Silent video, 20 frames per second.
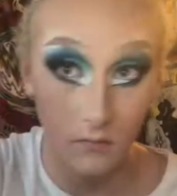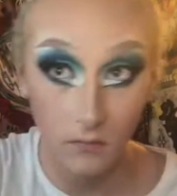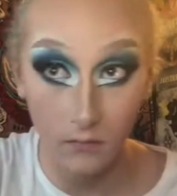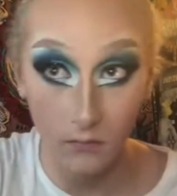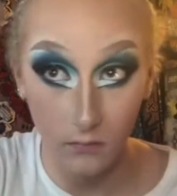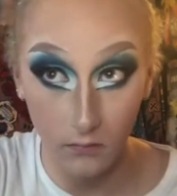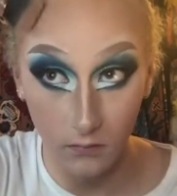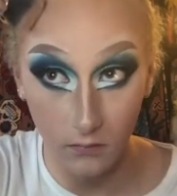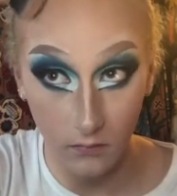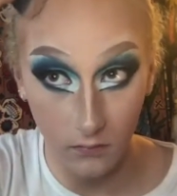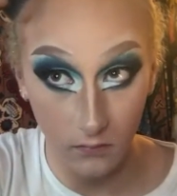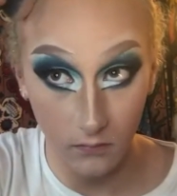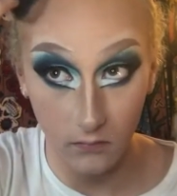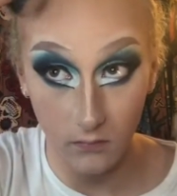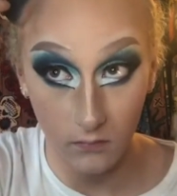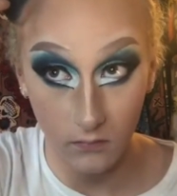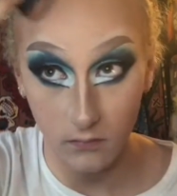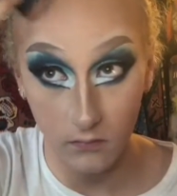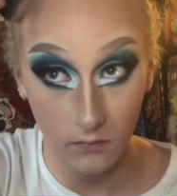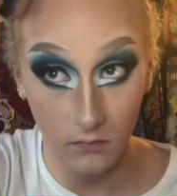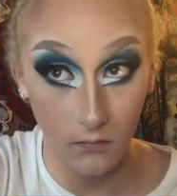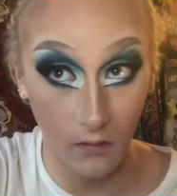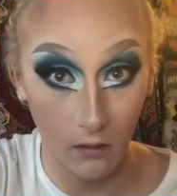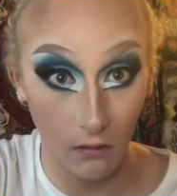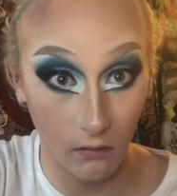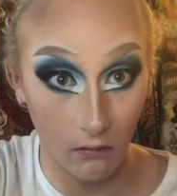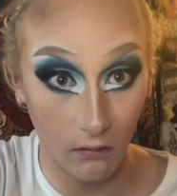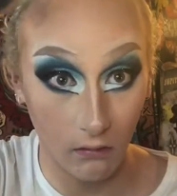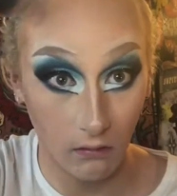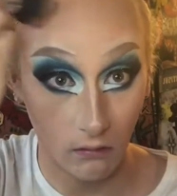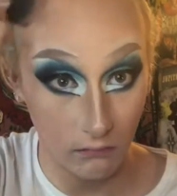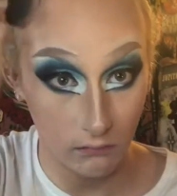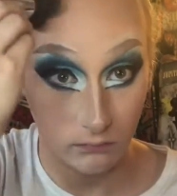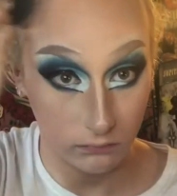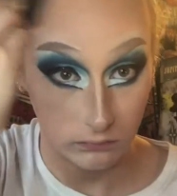right? Catch powder. Brushing that